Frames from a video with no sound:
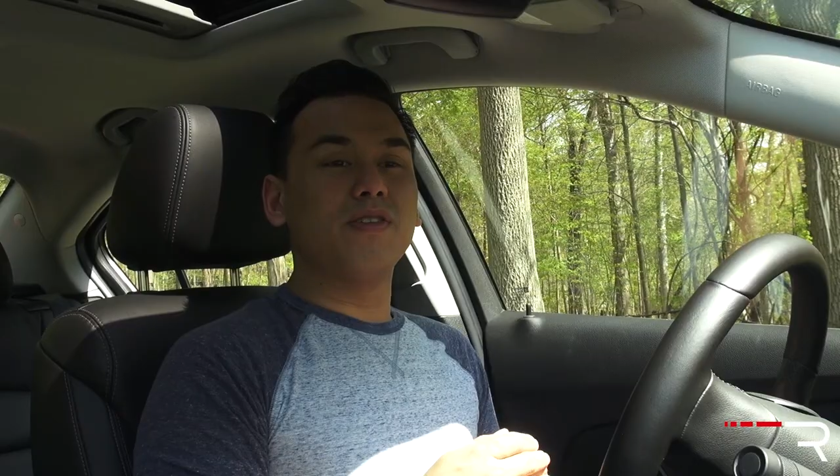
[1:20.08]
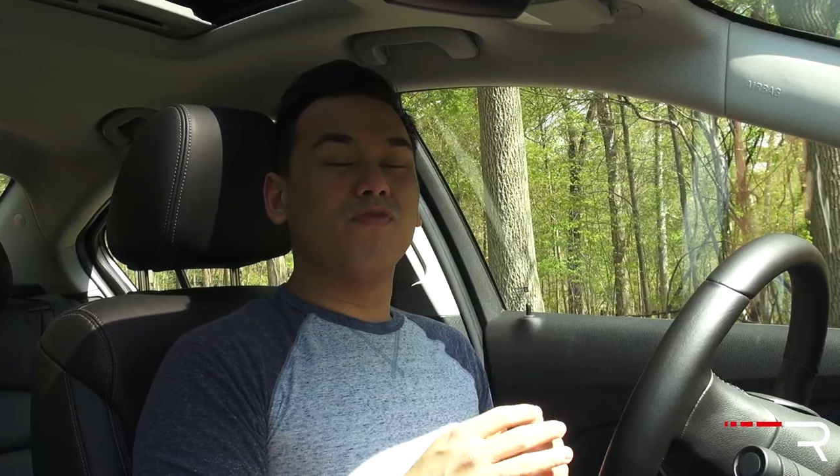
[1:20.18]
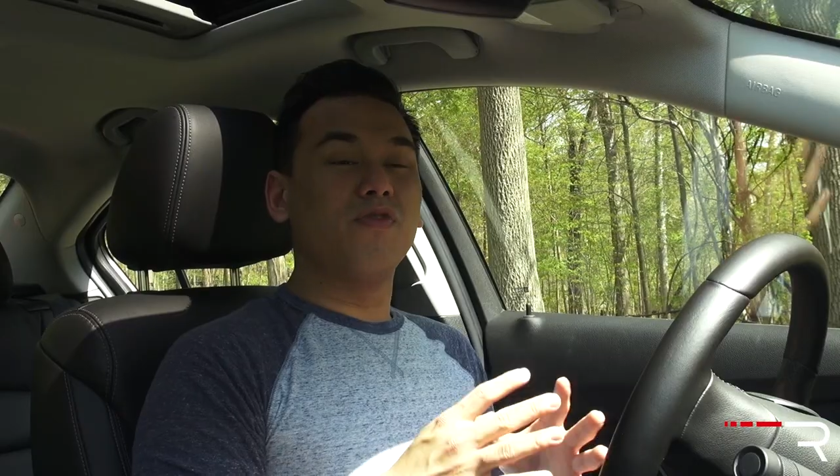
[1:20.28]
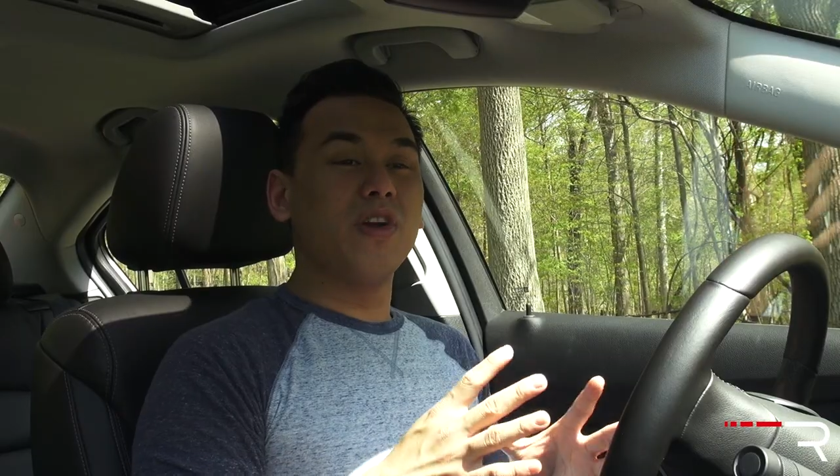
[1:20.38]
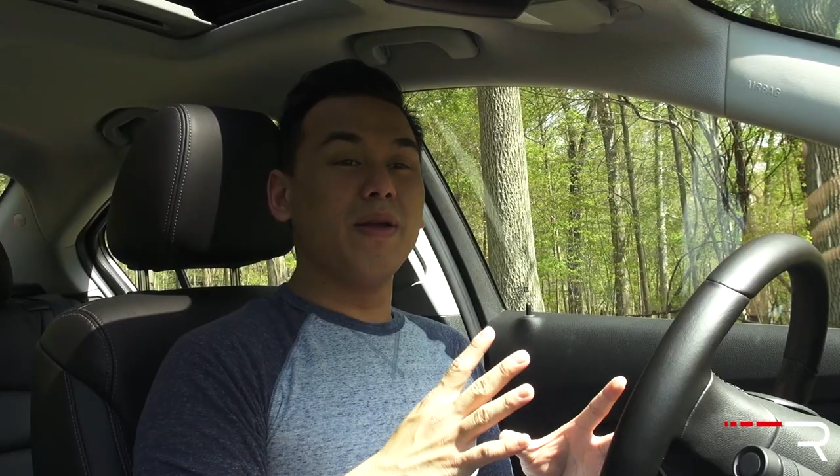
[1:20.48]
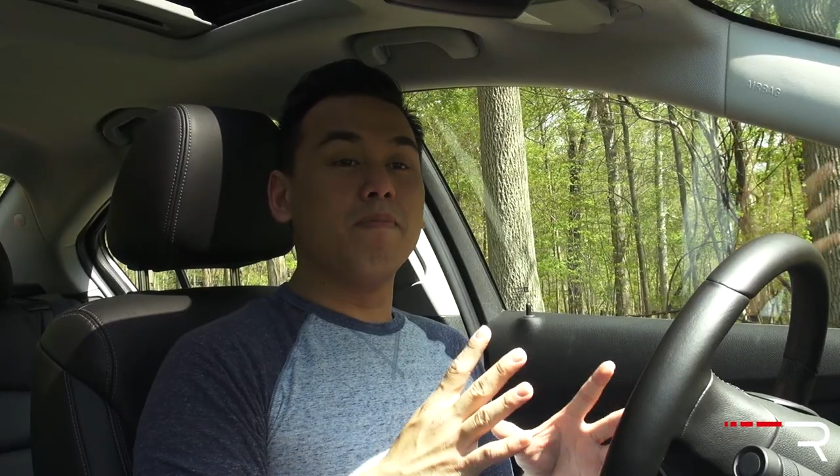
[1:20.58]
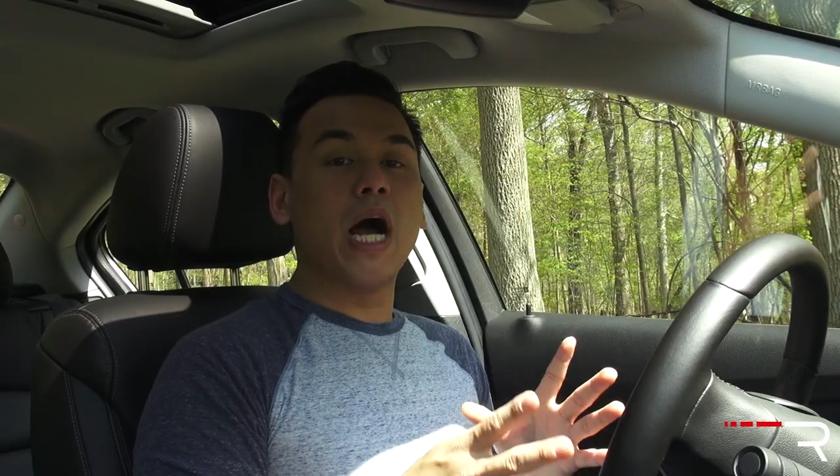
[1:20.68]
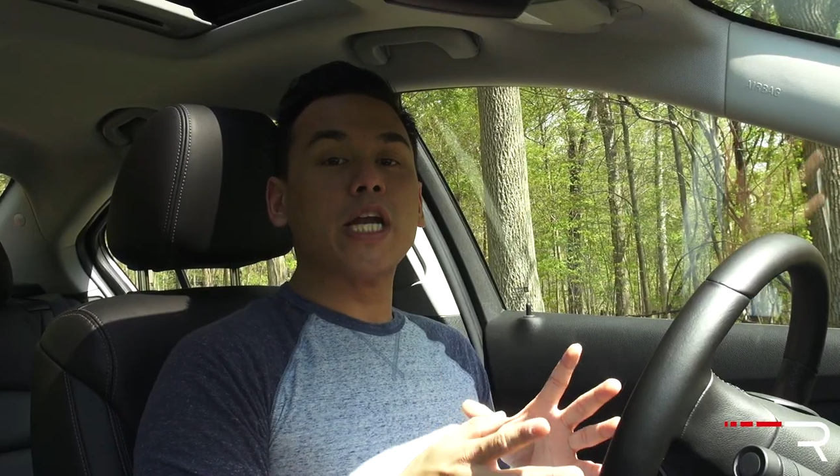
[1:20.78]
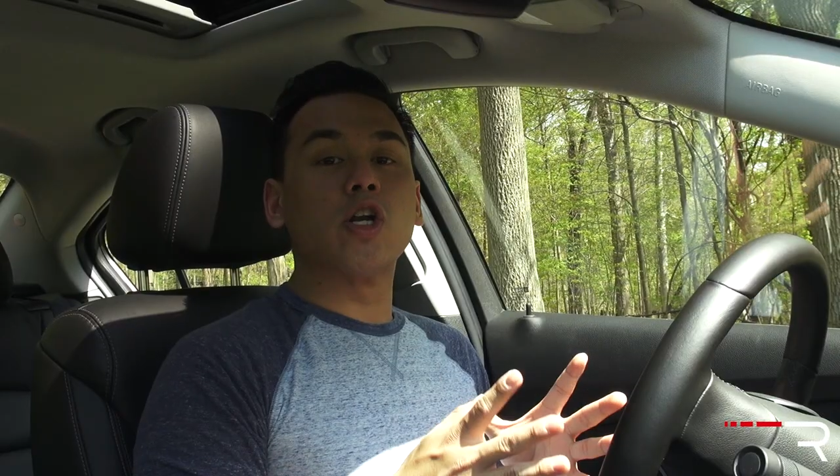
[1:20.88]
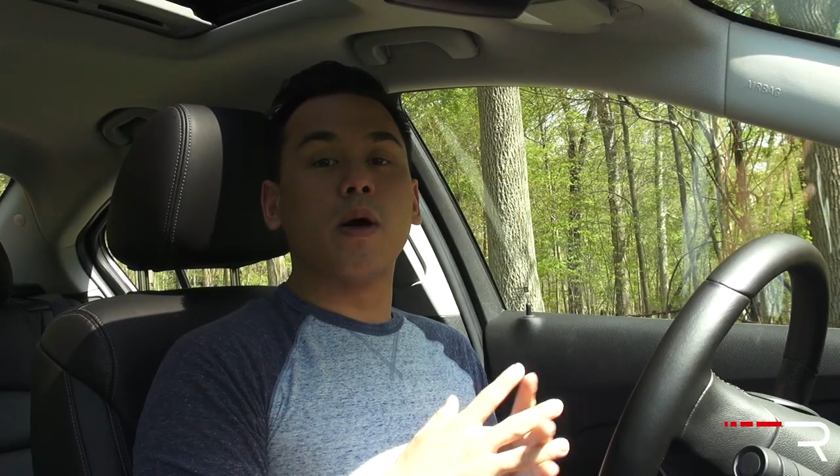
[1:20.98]
very
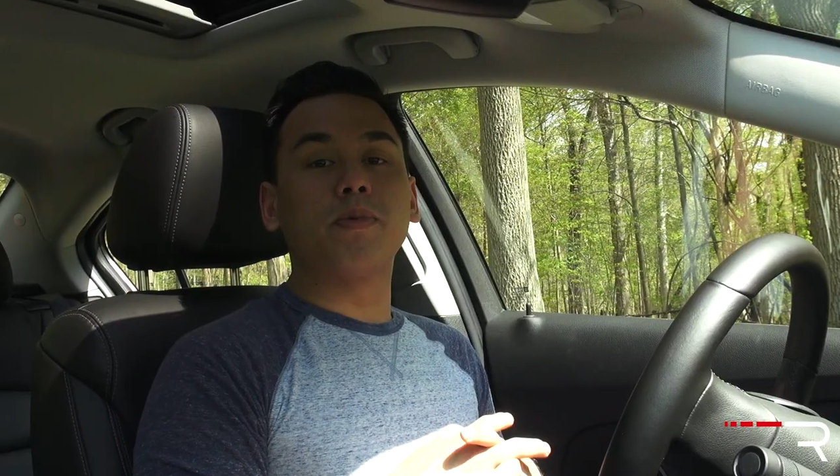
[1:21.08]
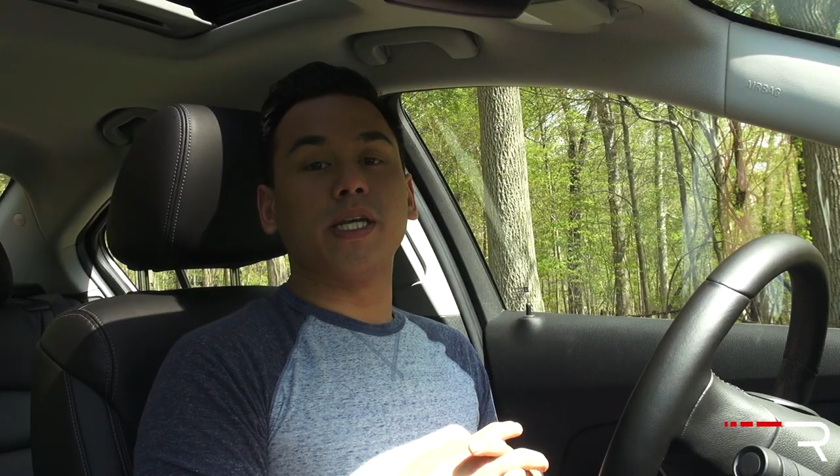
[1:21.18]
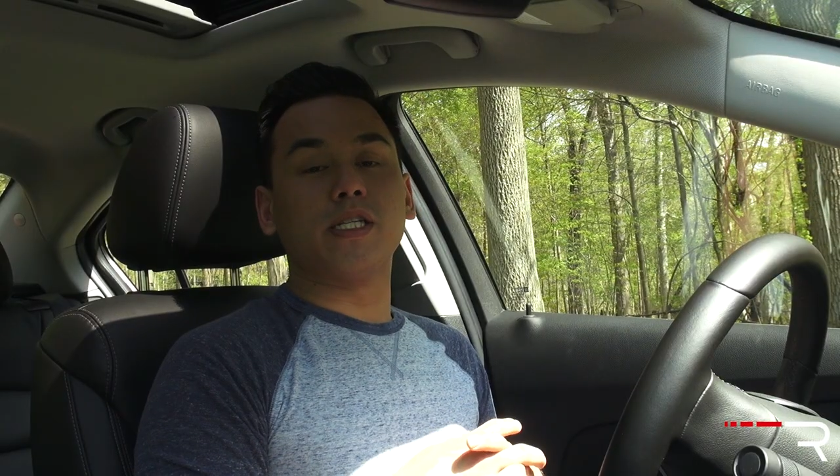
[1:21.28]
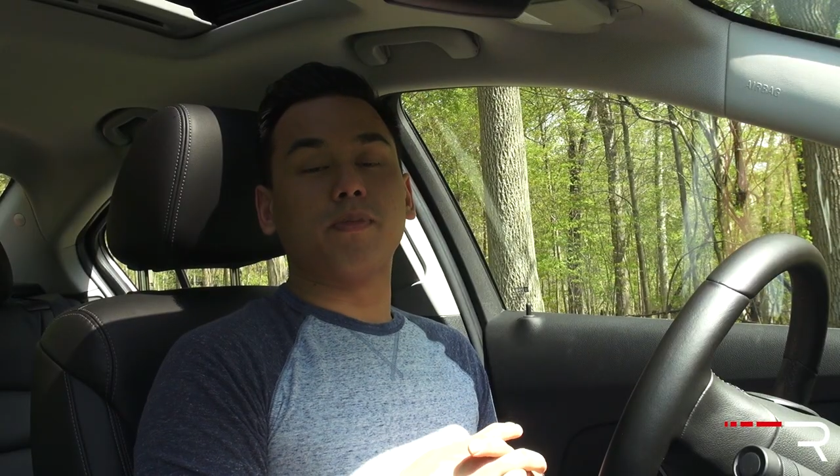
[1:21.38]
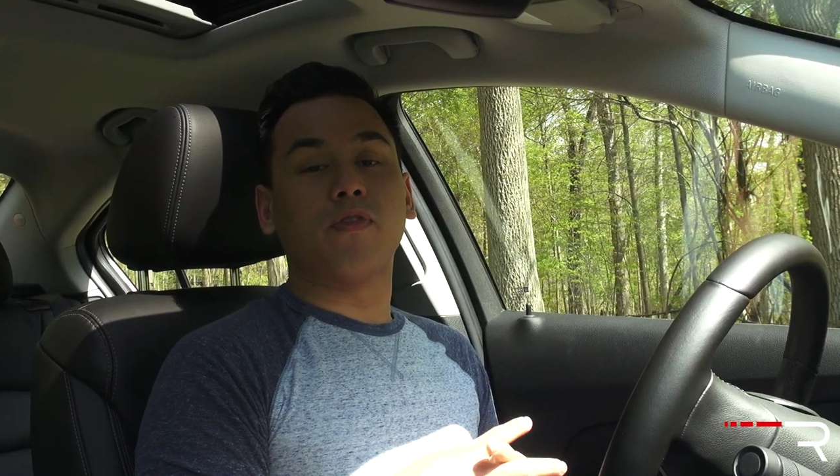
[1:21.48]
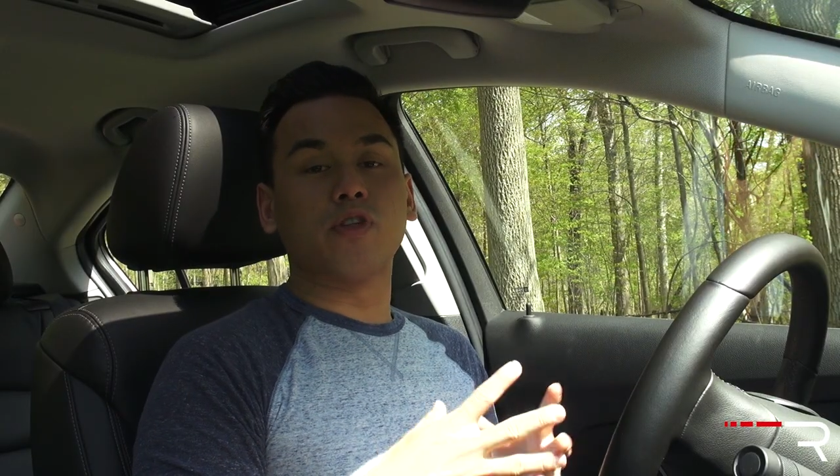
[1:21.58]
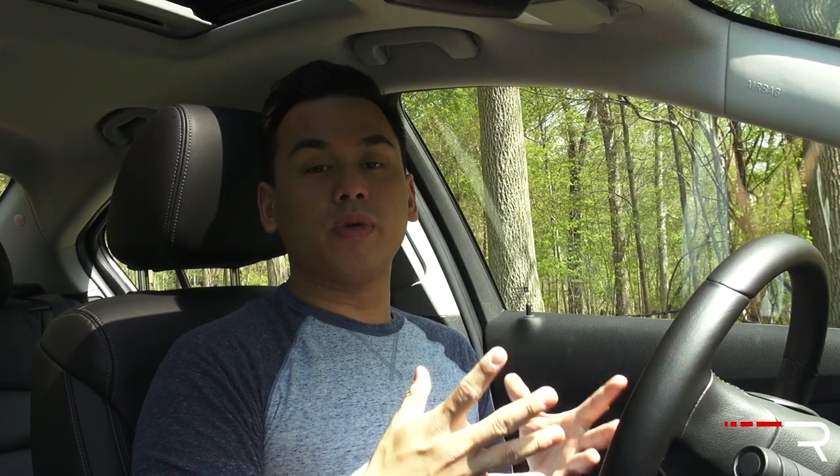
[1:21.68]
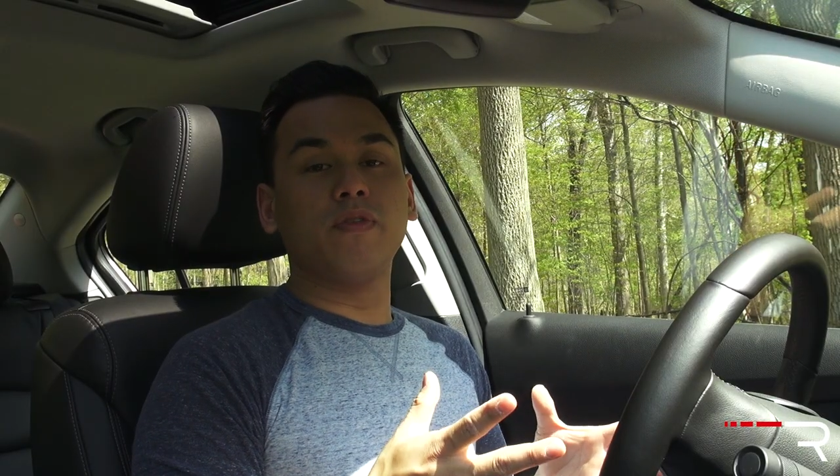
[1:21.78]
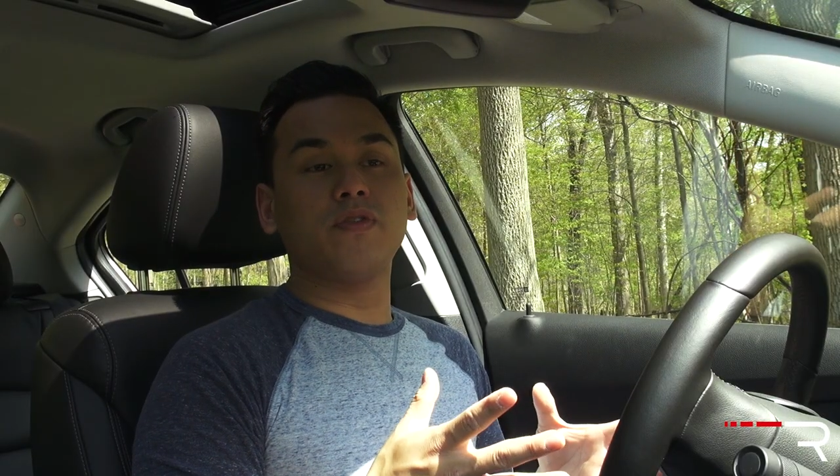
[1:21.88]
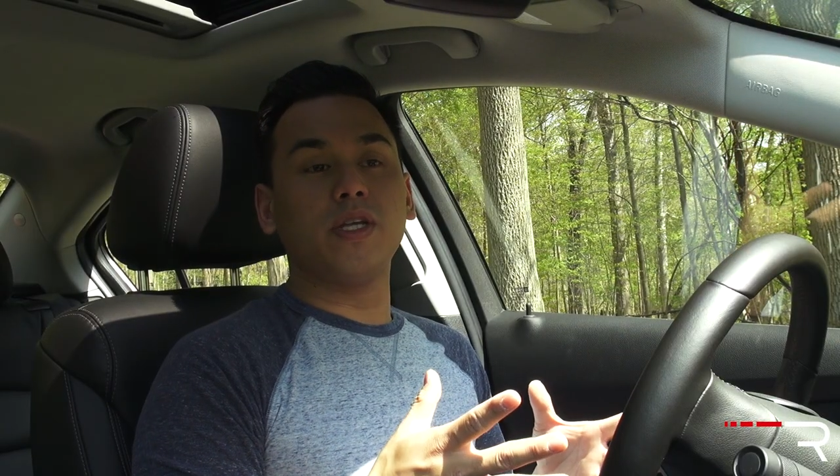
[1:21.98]
minor updates, but for
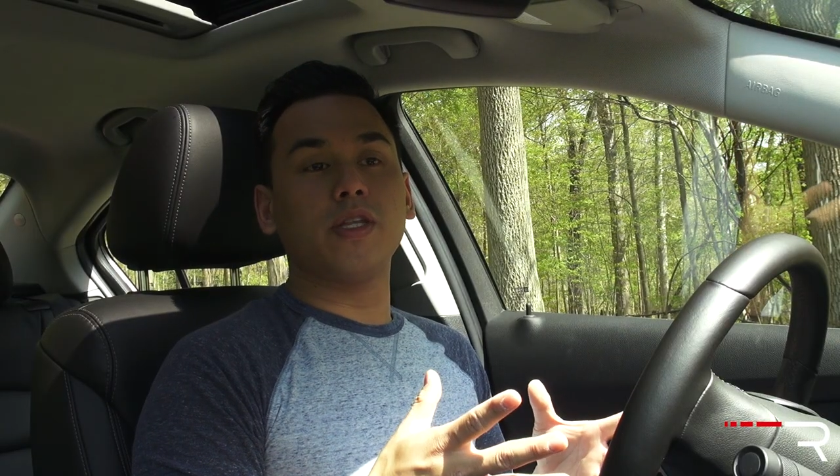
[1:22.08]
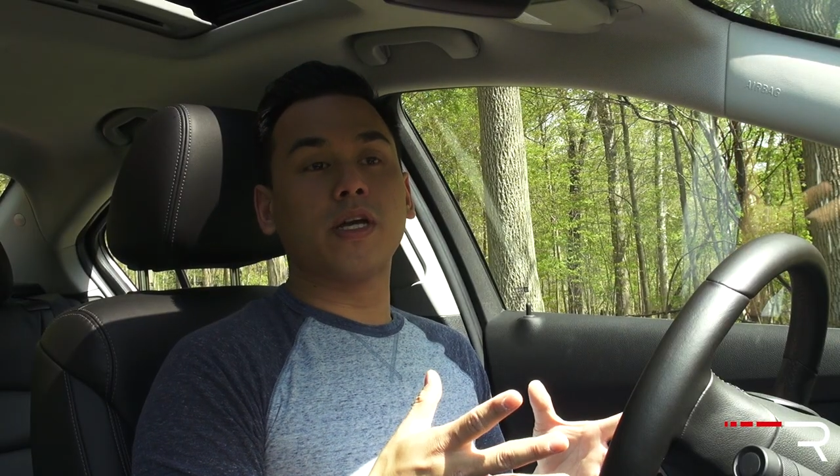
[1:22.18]
twenty fifteen,